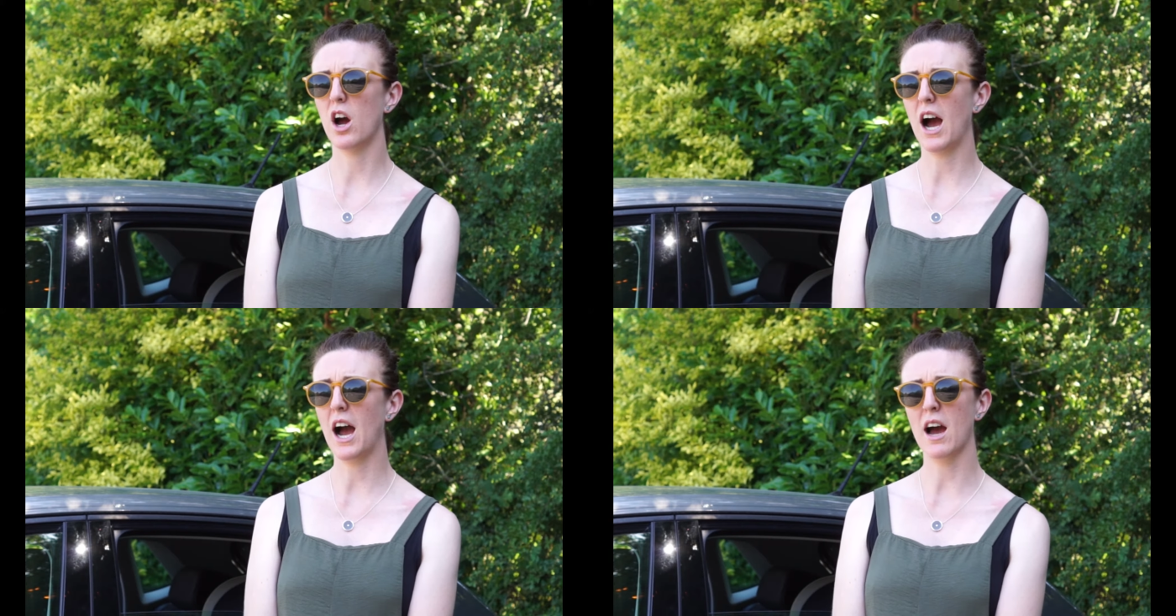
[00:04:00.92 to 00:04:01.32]

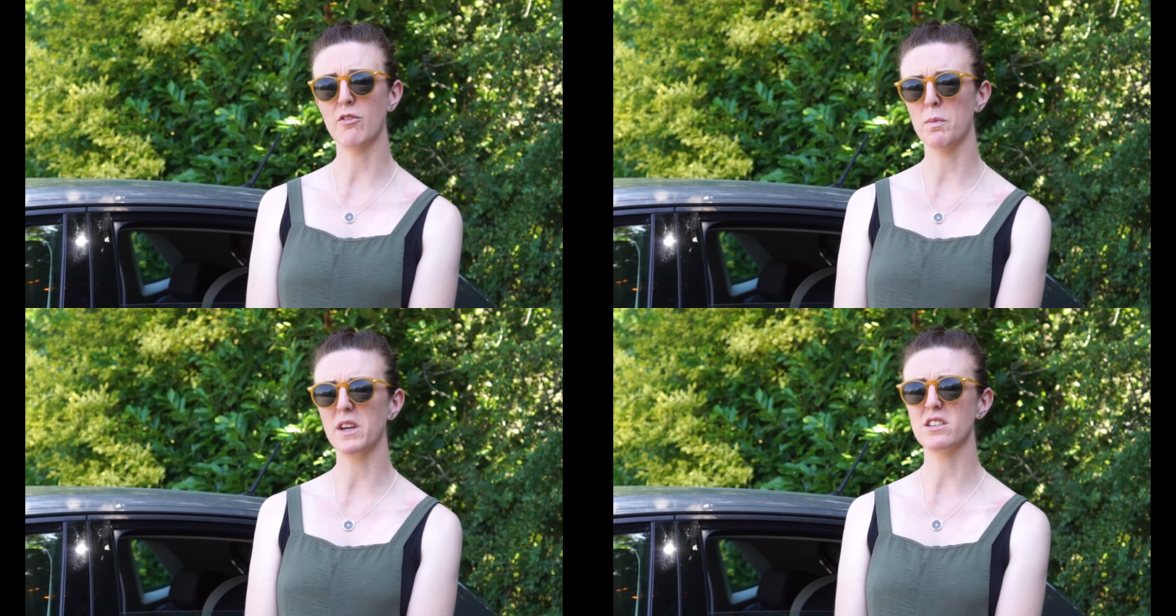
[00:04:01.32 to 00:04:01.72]
I
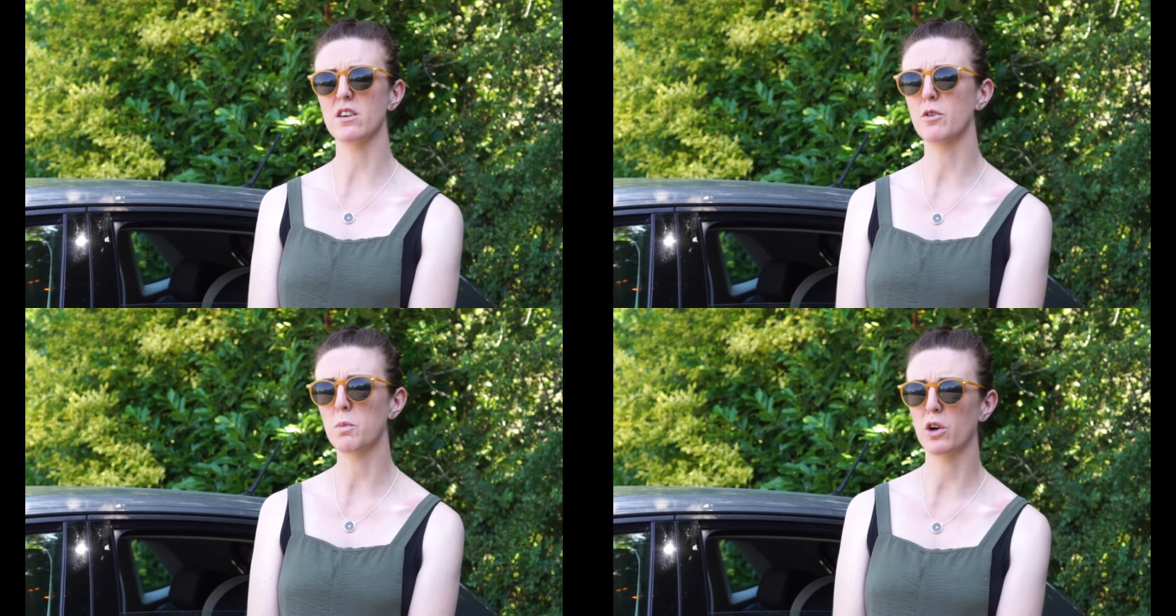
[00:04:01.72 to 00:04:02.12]
haven't been
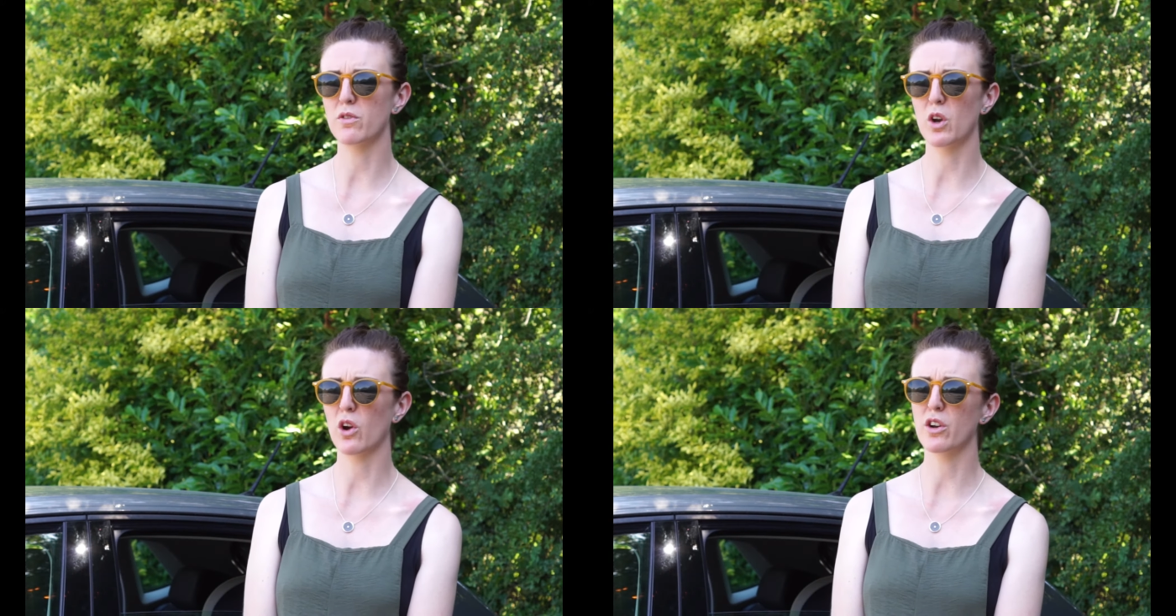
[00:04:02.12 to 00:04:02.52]
self-employed
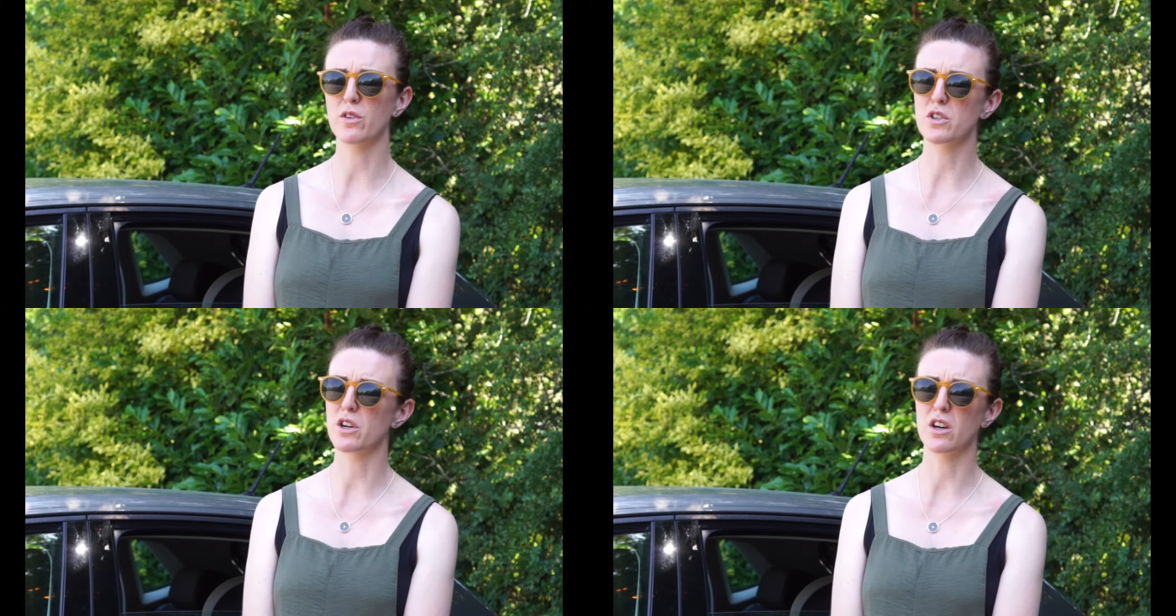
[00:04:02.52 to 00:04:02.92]
for long
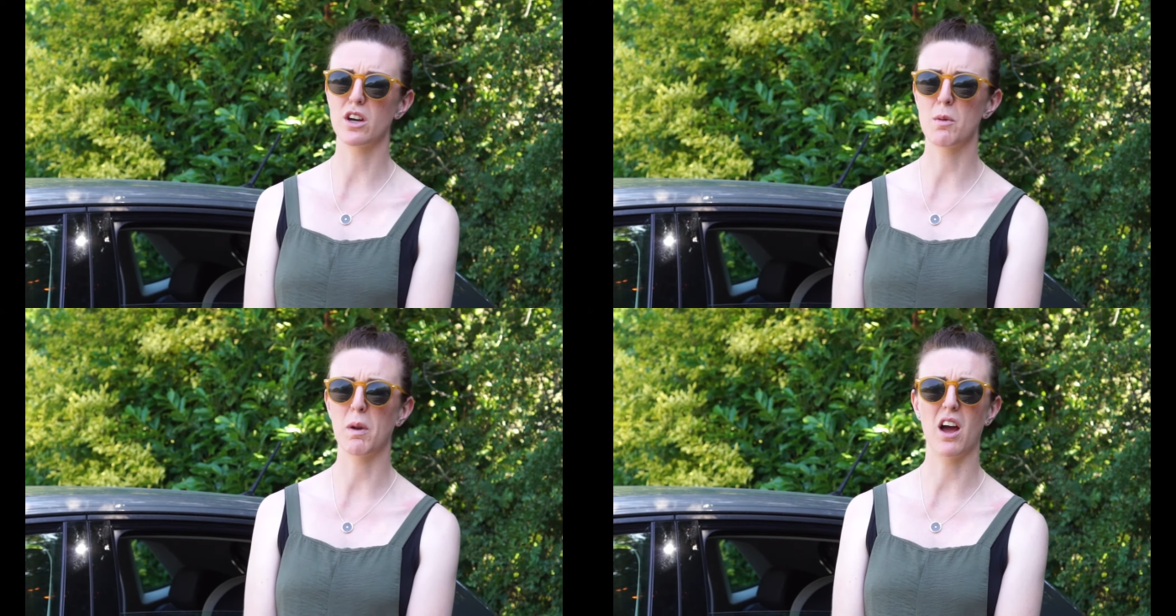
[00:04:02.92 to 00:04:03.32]
enough
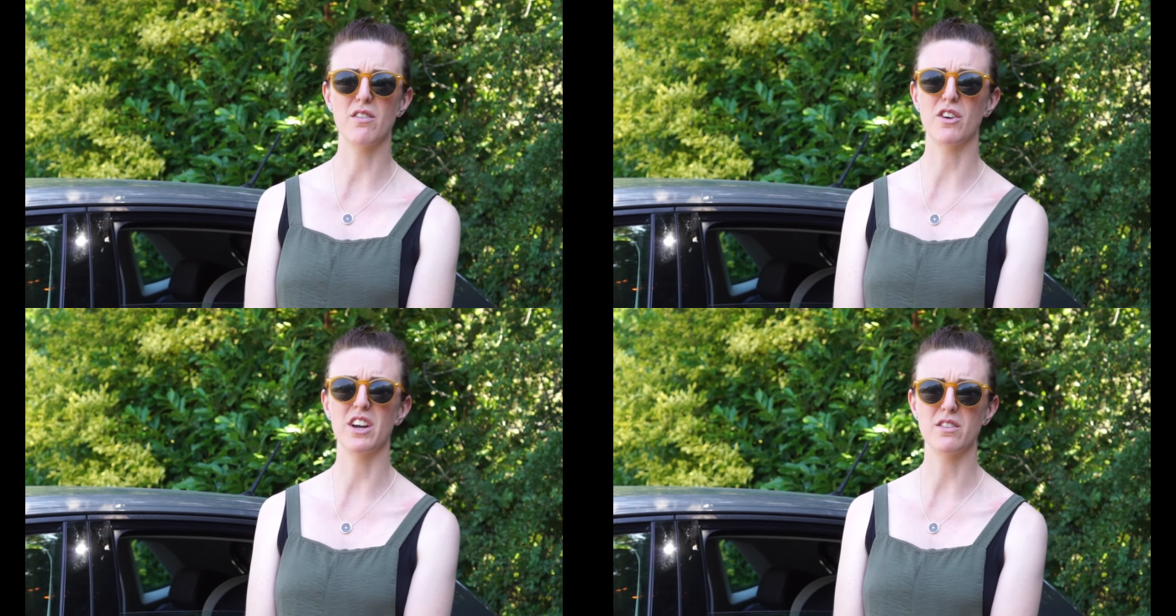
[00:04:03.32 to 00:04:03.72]
to apply
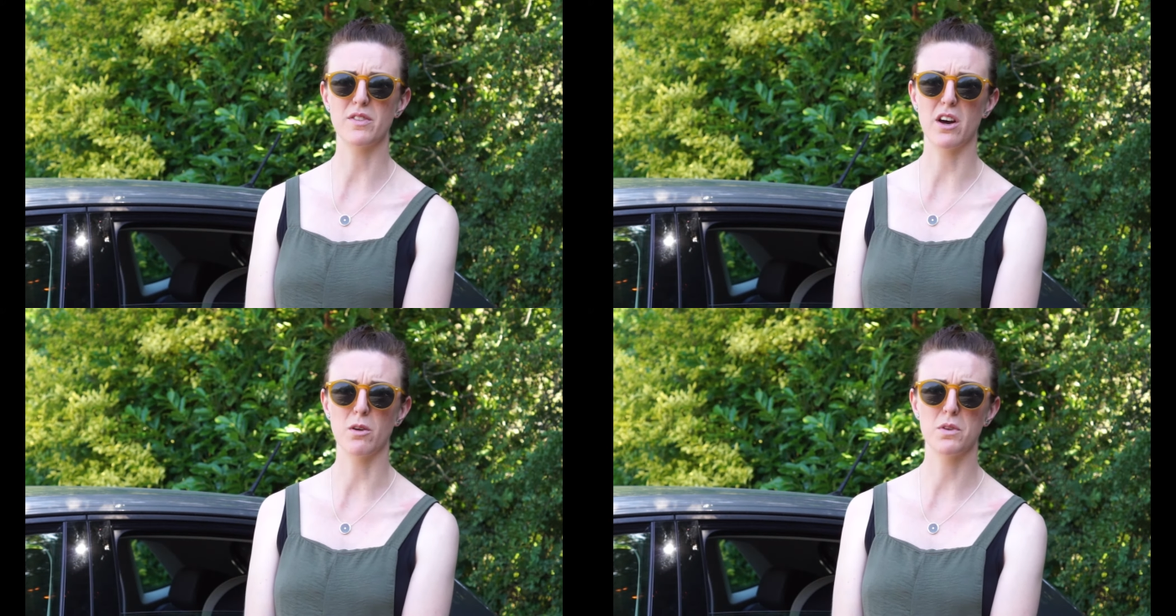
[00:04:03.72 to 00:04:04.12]
for any of
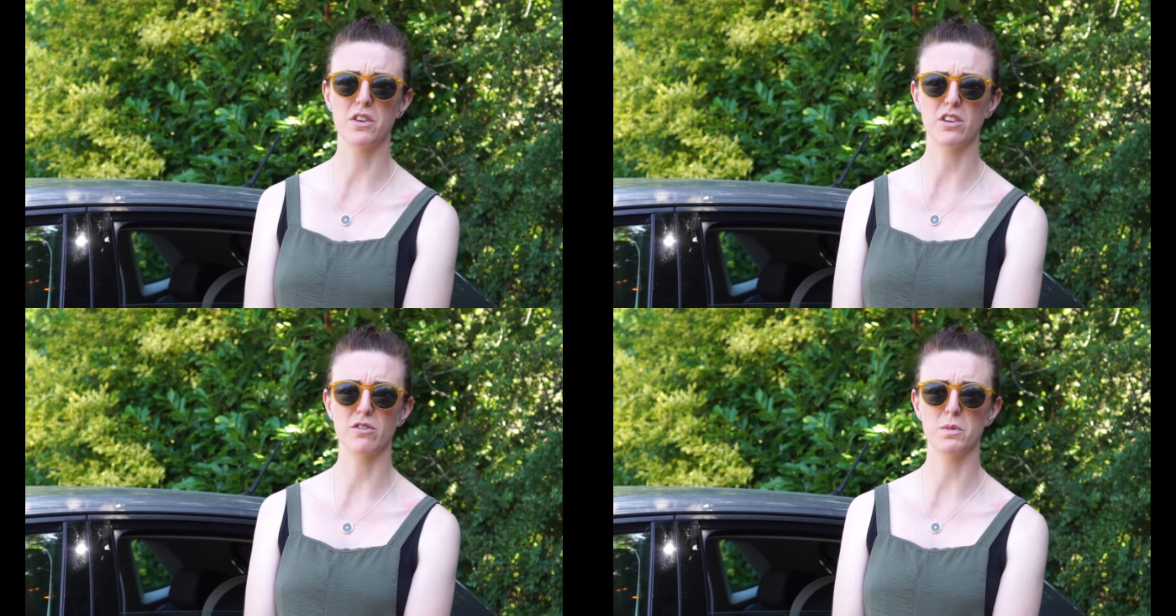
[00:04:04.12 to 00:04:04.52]
the help
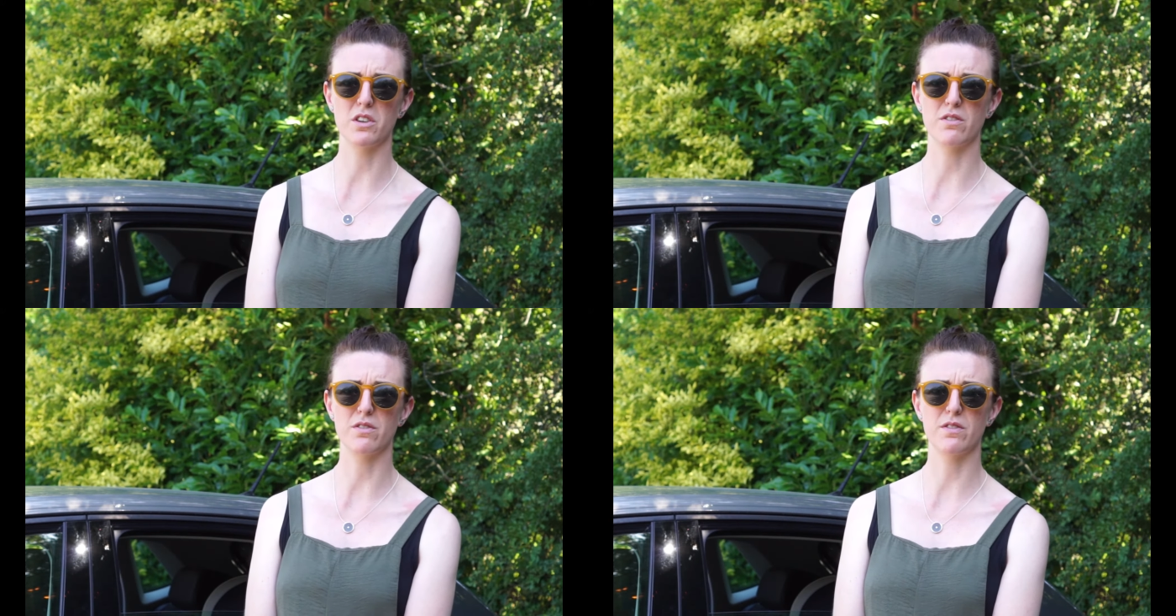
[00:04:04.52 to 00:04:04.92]
that the
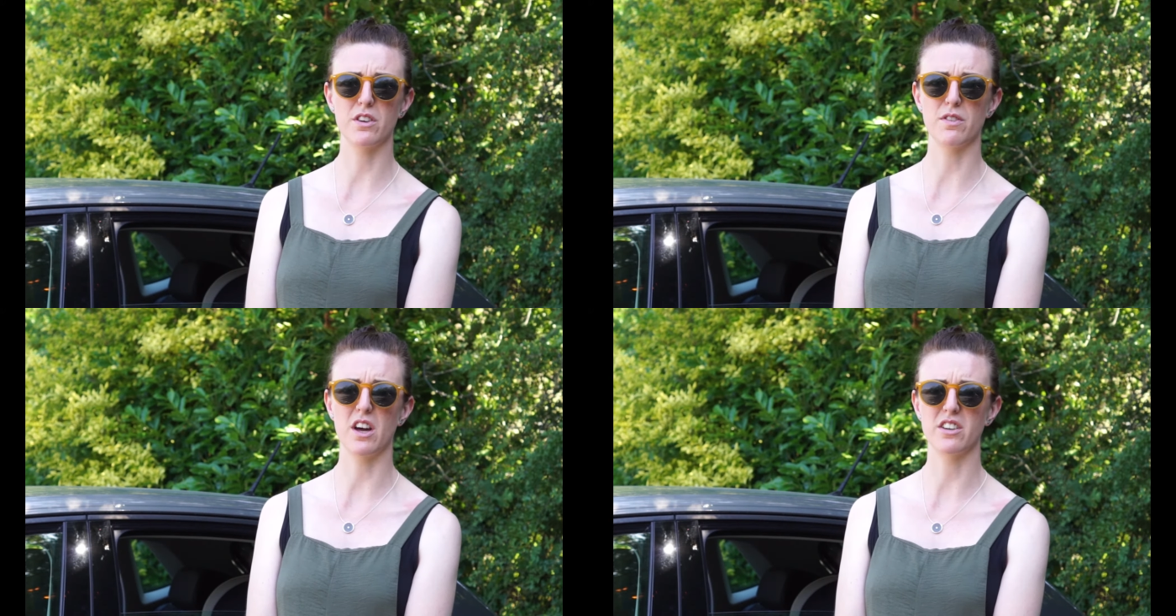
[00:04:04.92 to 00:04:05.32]
government
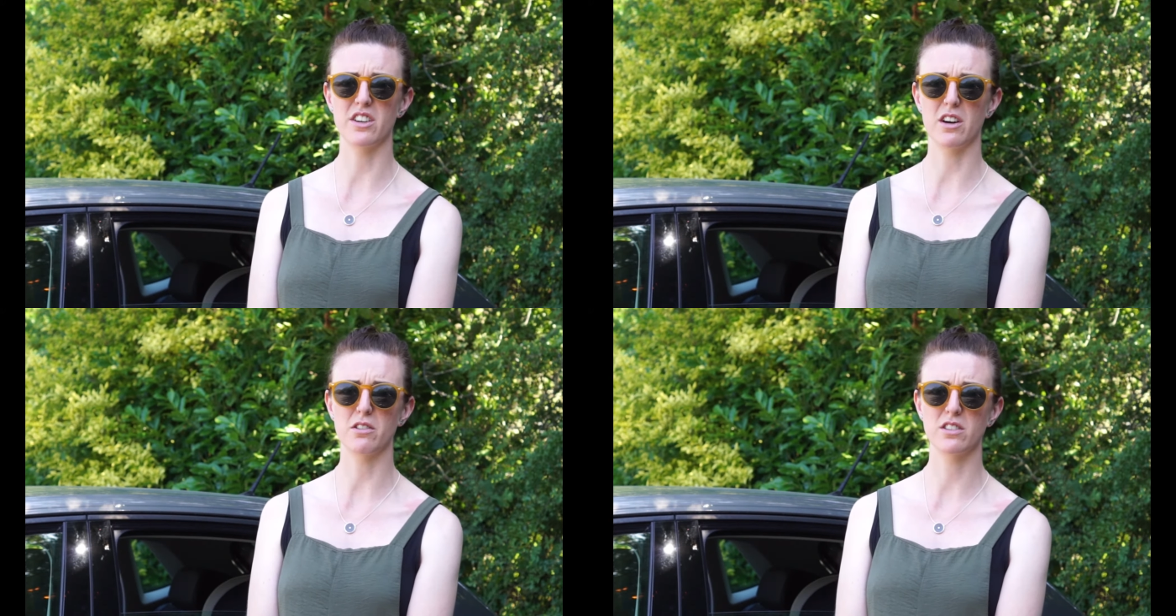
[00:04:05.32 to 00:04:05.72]
have
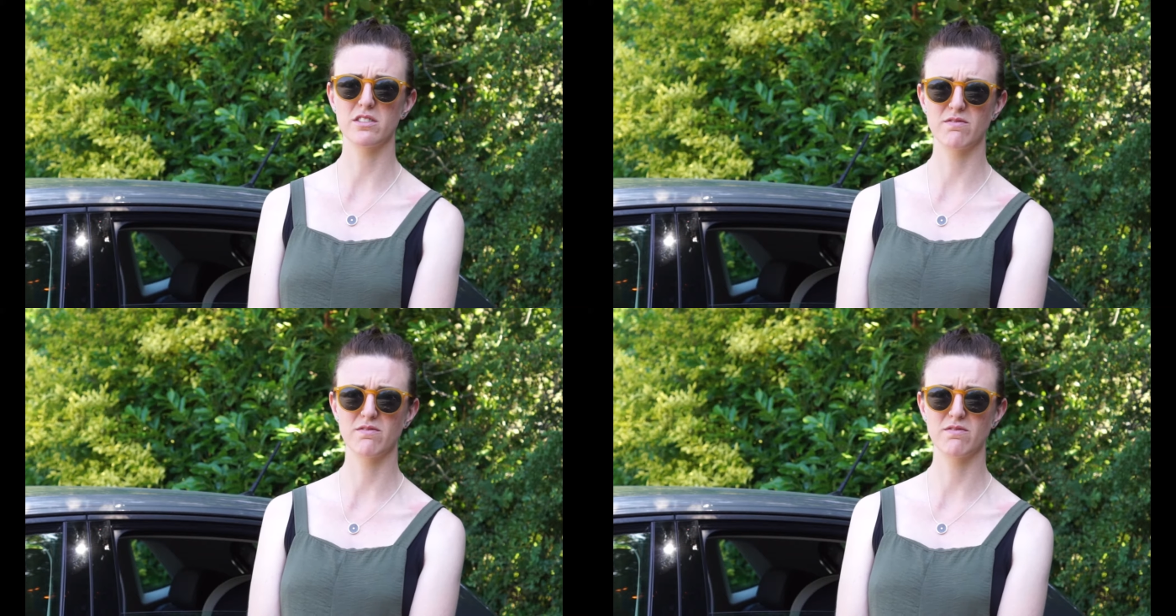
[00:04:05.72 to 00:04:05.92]
handed out.